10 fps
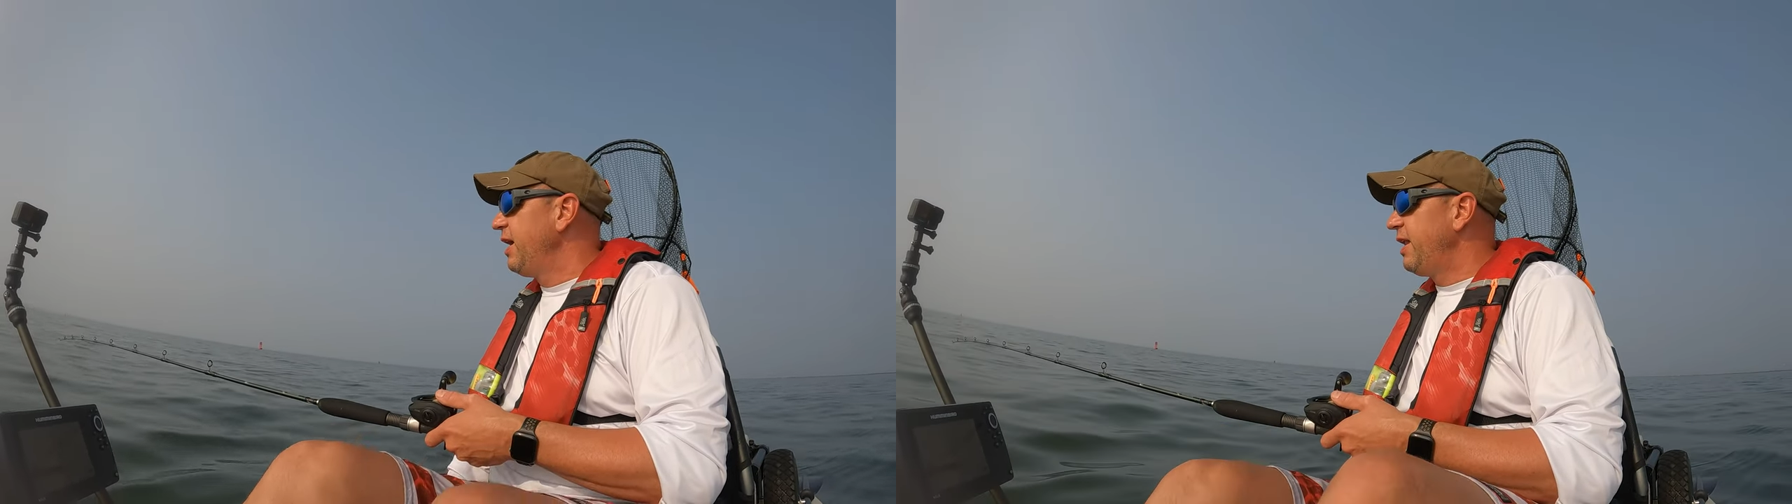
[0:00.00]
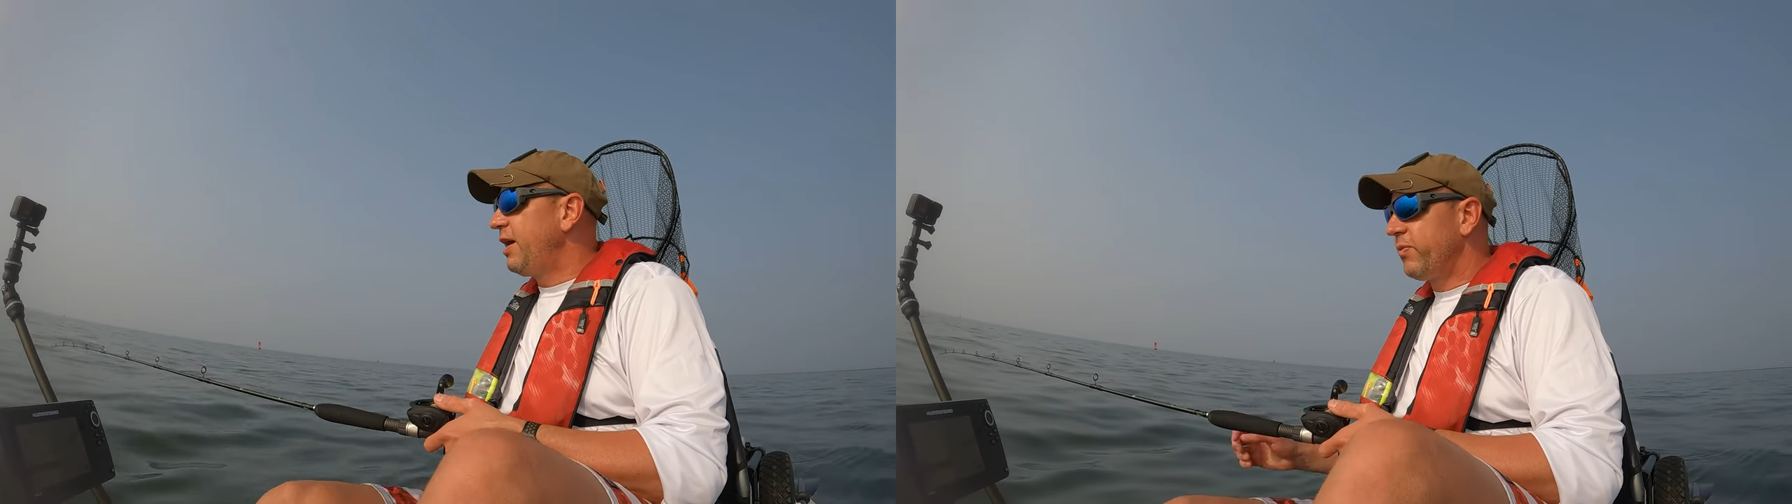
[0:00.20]

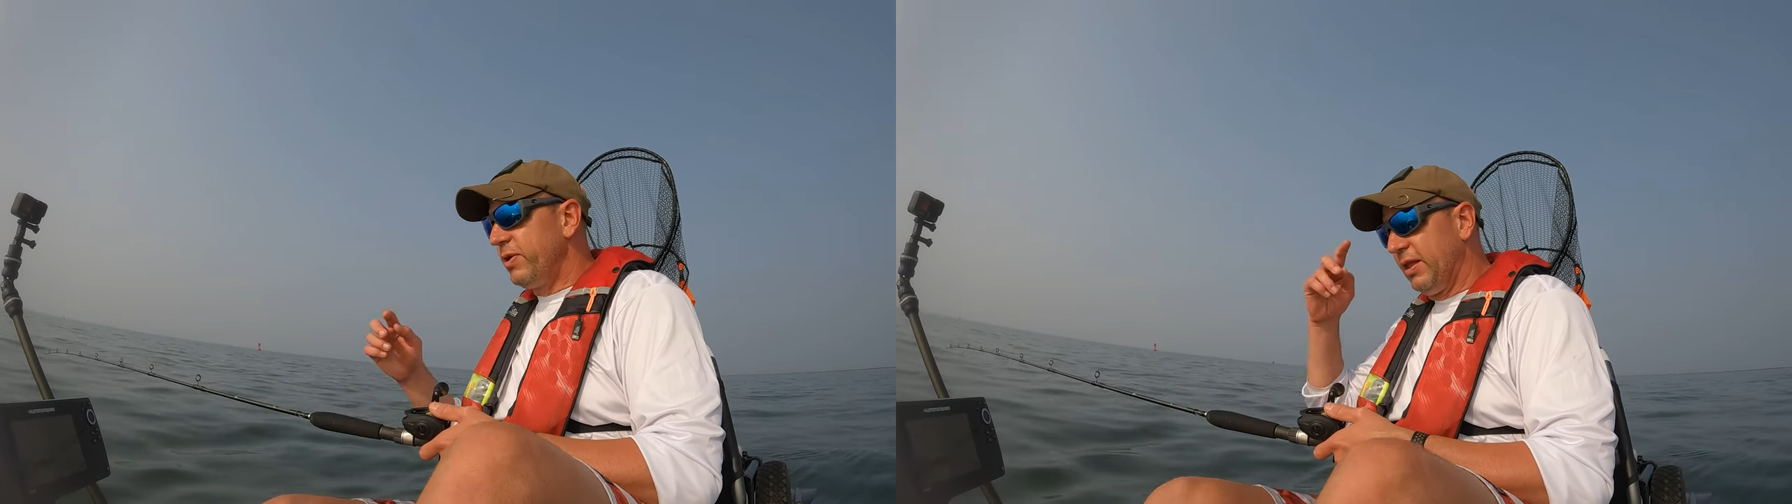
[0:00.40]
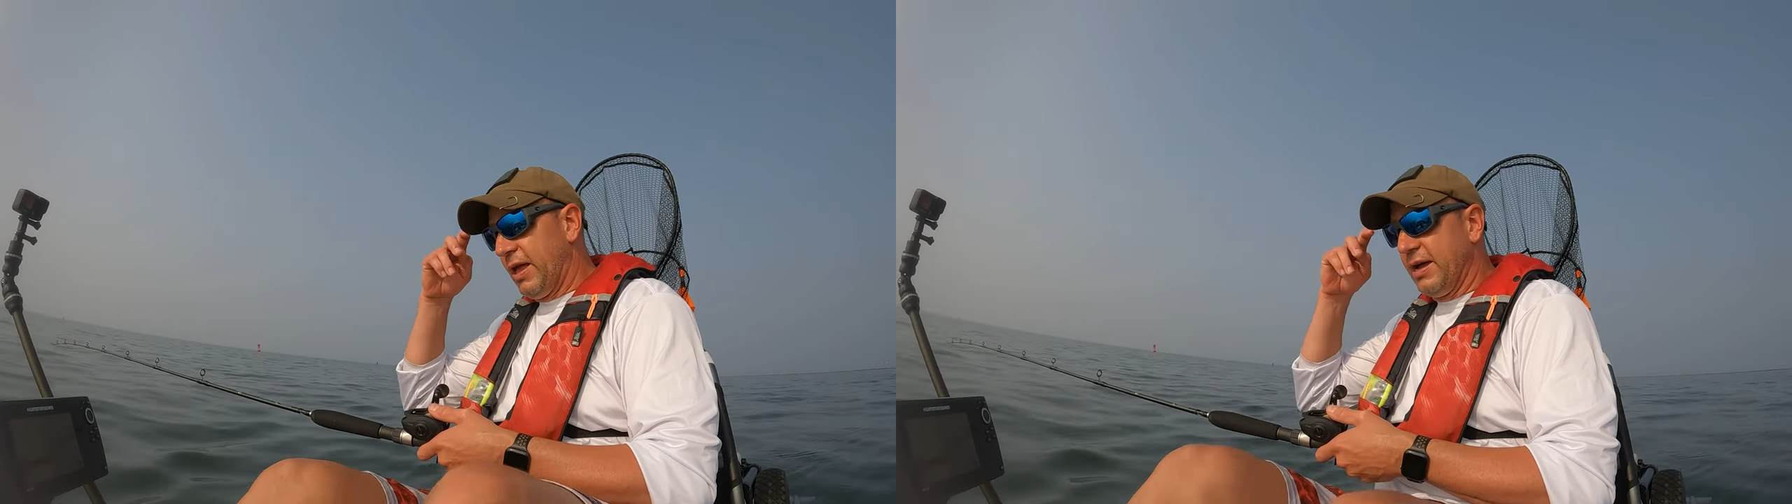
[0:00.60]
And then I
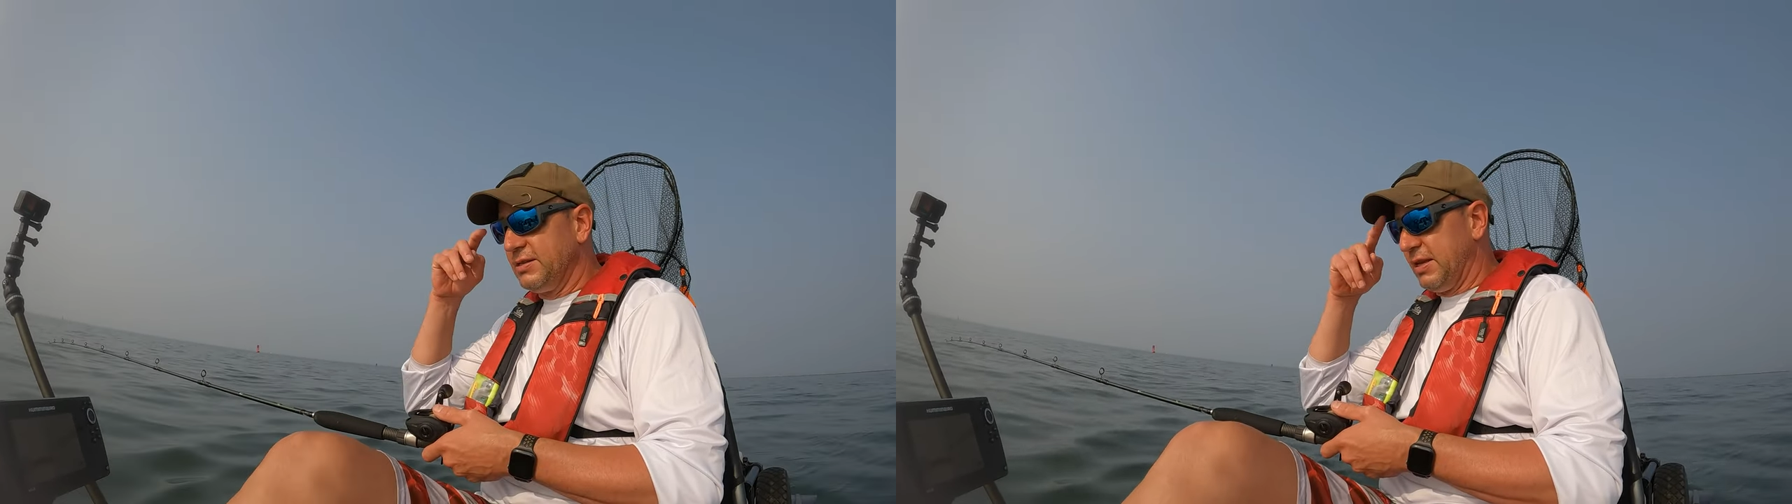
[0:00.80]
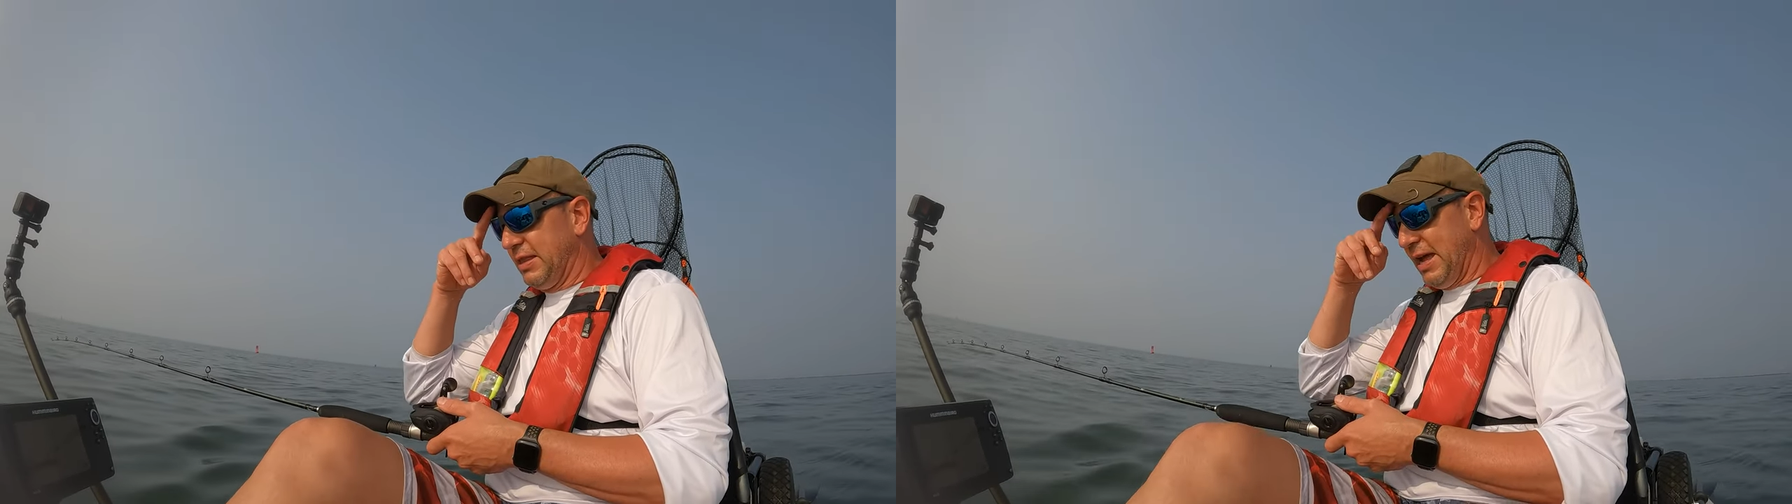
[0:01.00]

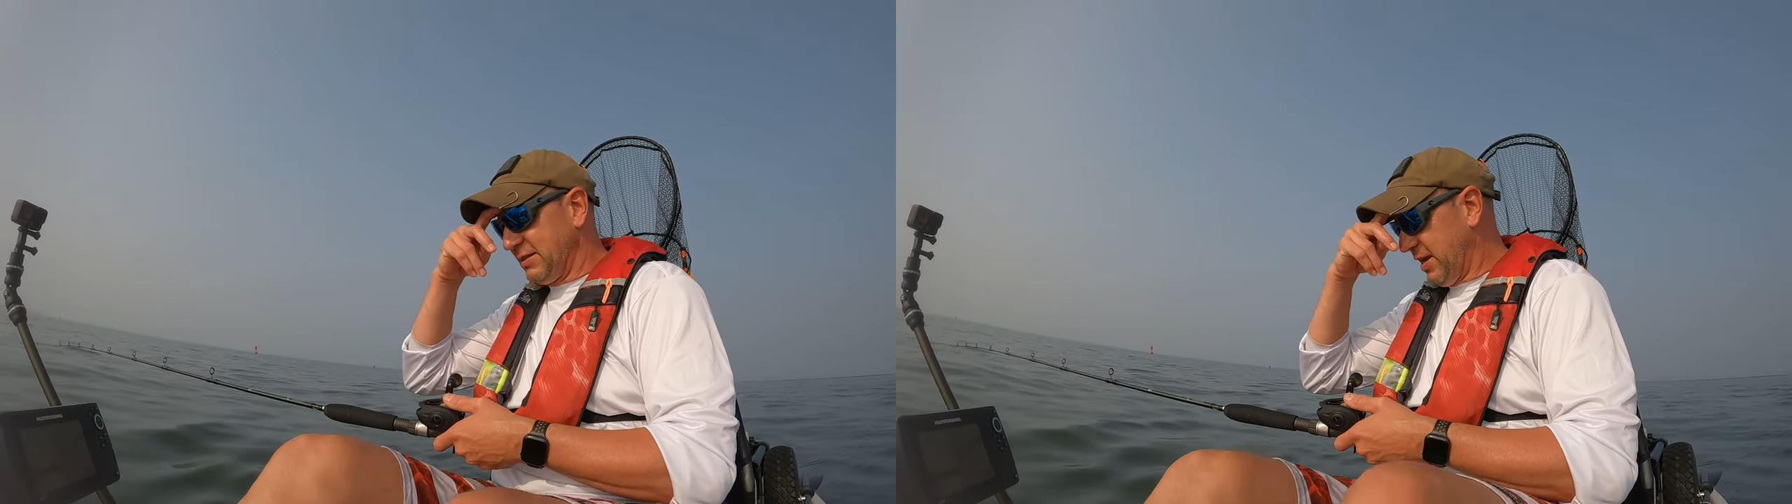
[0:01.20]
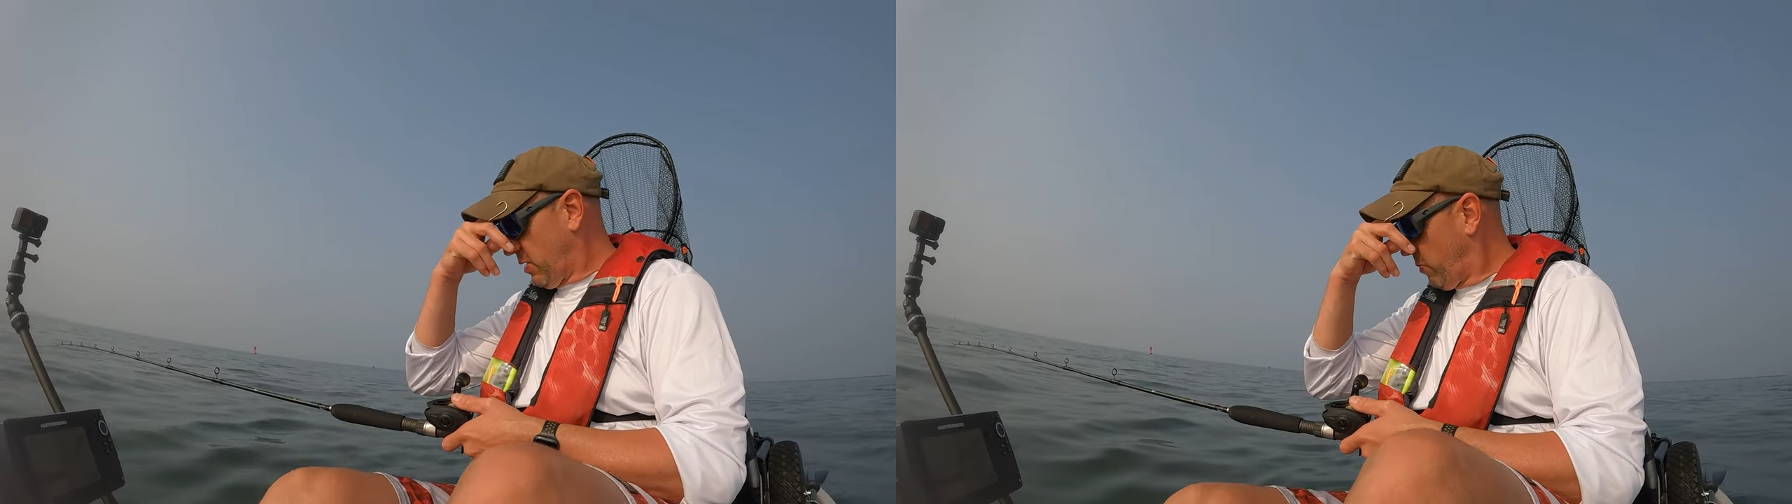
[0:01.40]
realized that
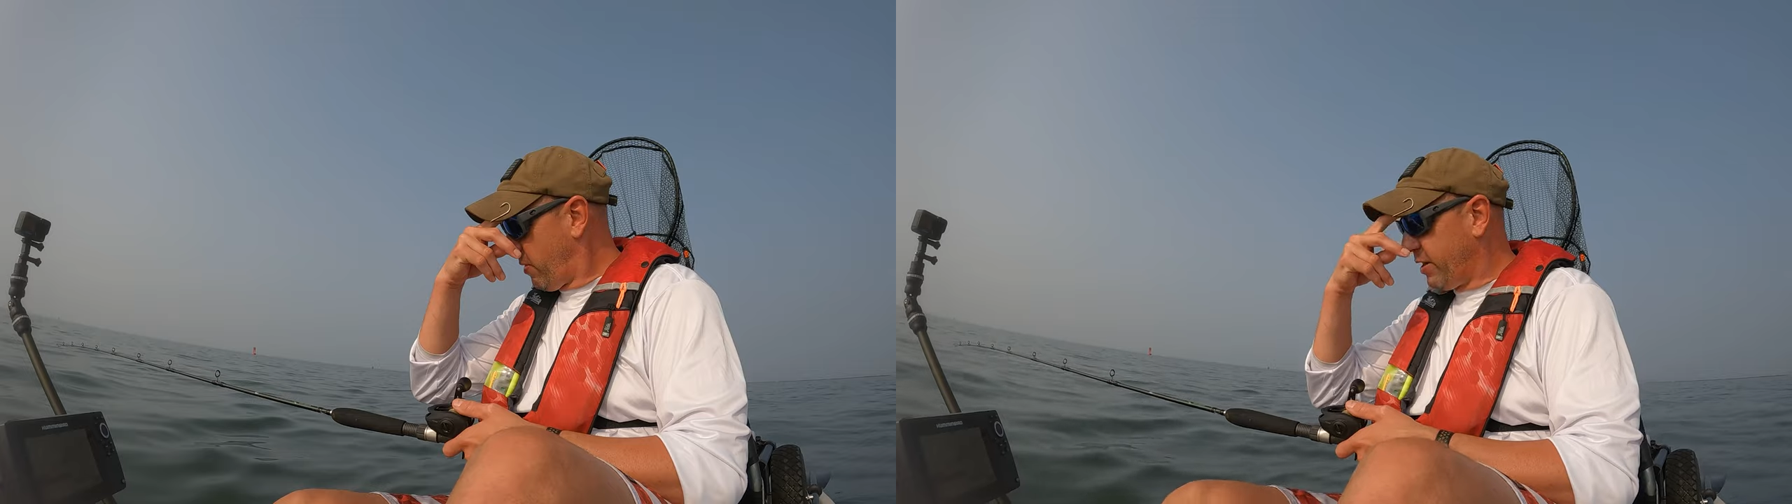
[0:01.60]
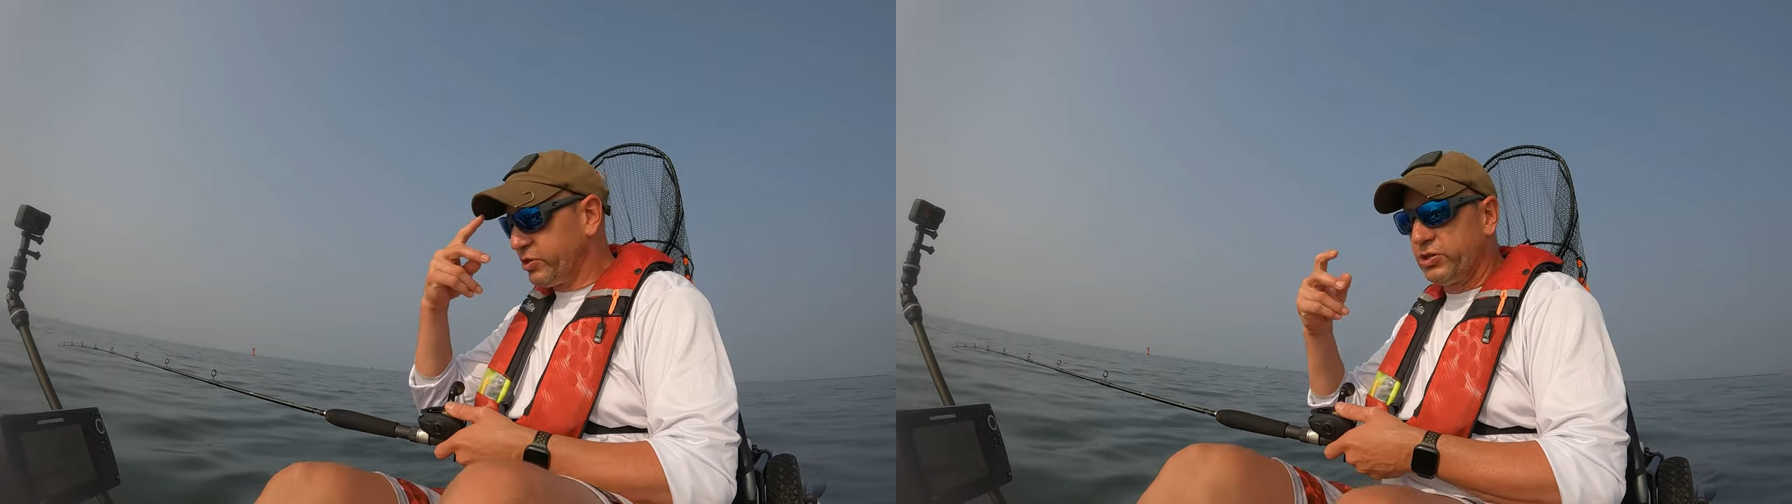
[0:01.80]
that's how
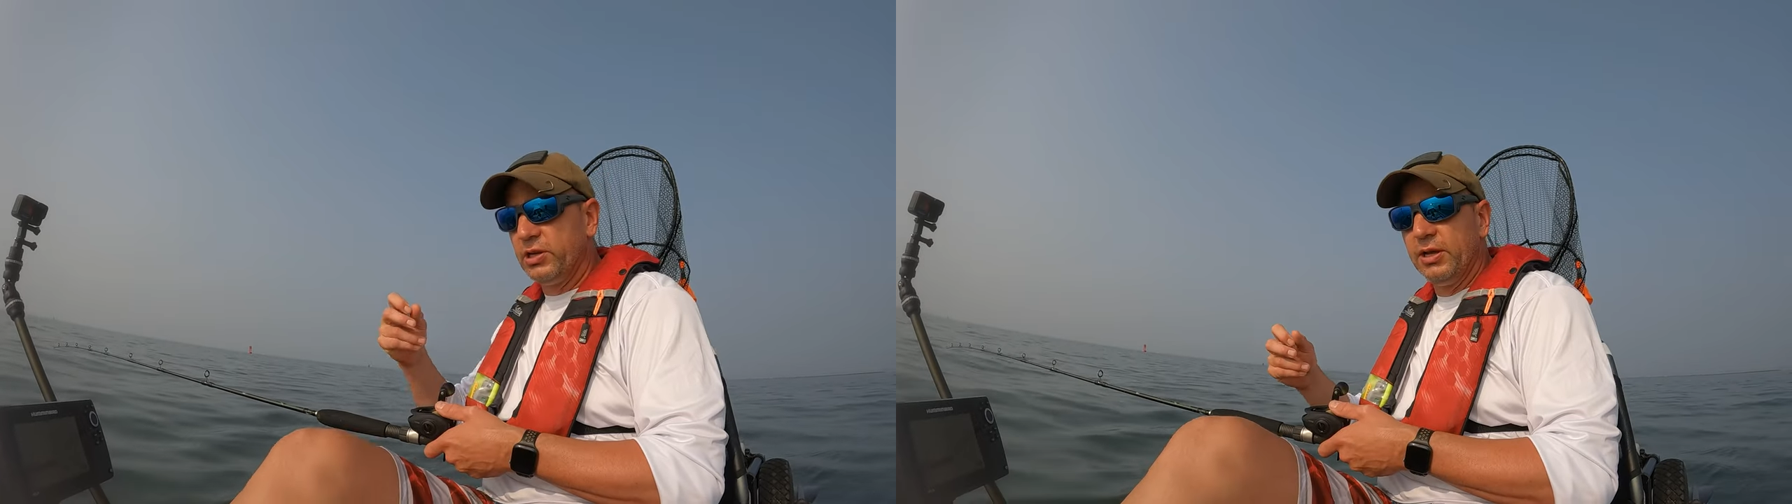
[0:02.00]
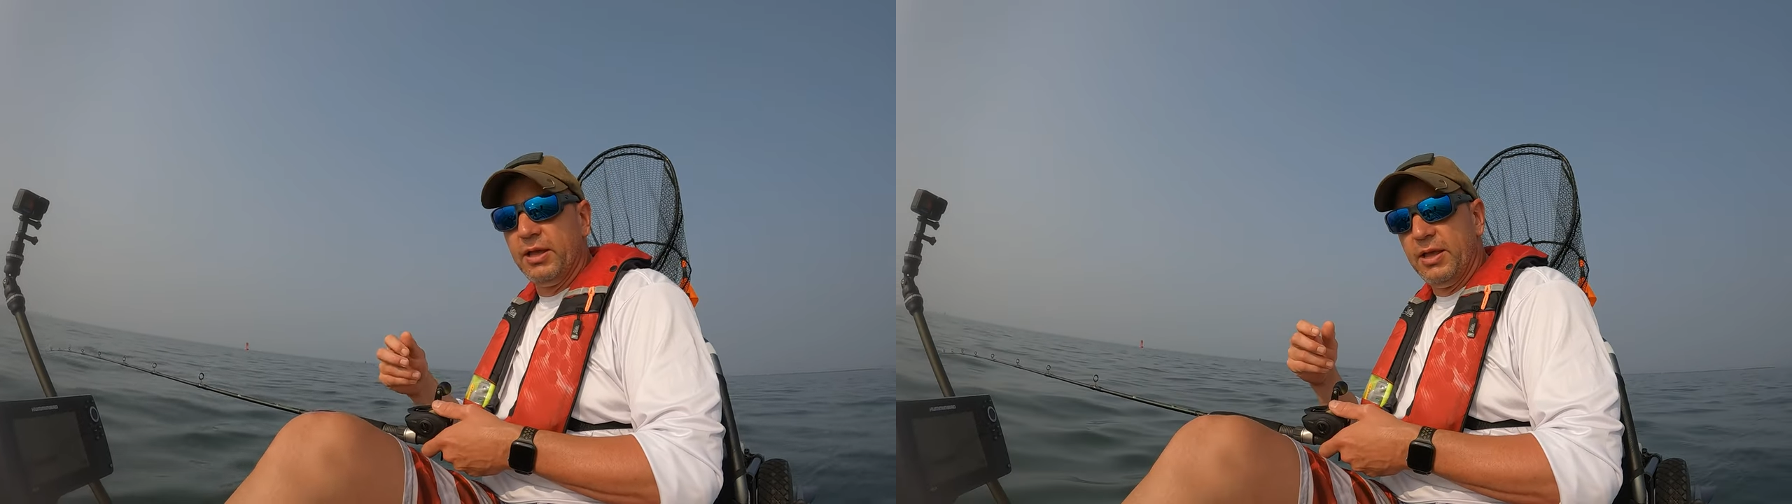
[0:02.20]
much